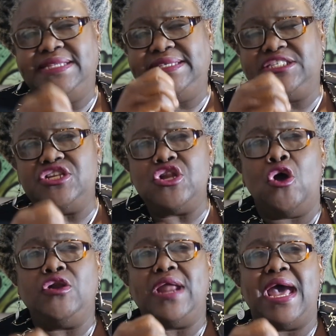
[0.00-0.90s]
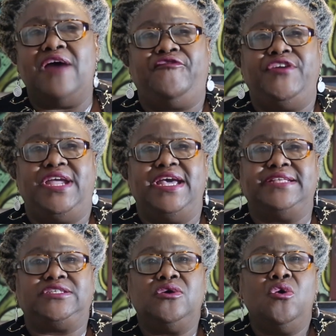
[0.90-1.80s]
It is non
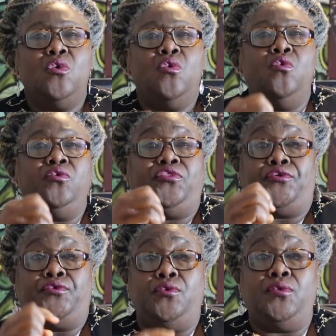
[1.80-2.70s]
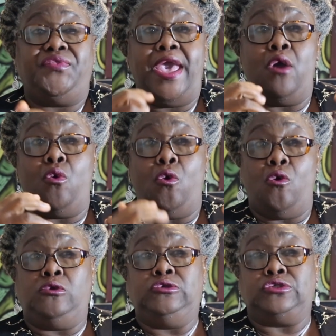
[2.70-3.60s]
Africans who, through their
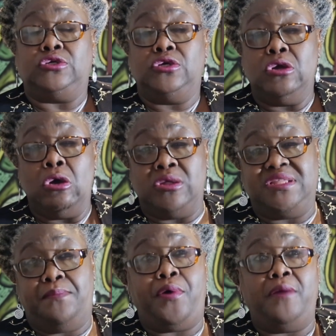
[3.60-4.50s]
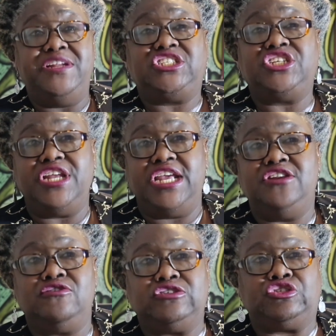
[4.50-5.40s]
hold on the publishing
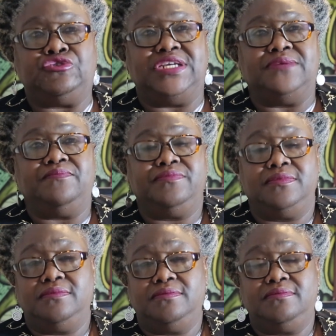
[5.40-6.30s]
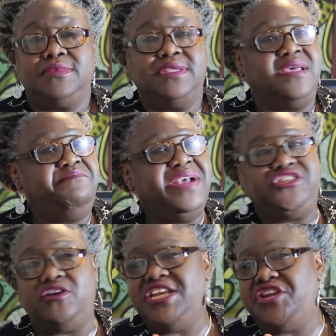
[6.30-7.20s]
industry, the
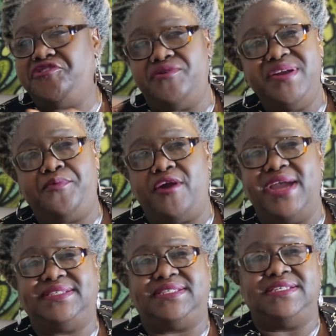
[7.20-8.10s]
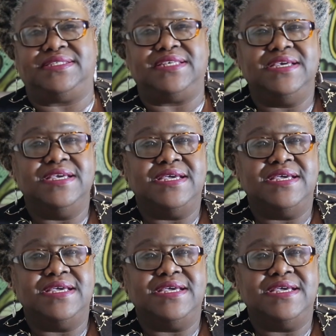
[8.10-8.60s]
major literary prizes,